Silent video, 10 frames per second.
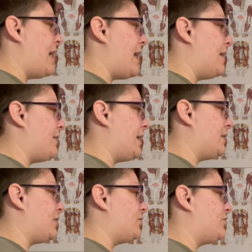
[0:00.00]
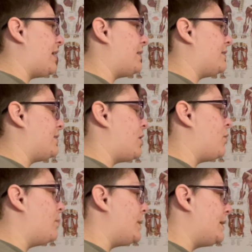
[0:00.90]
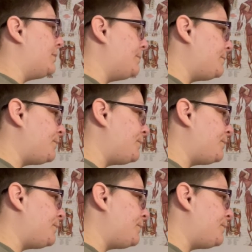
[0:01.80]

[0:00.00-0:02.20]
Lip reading: and then your chest open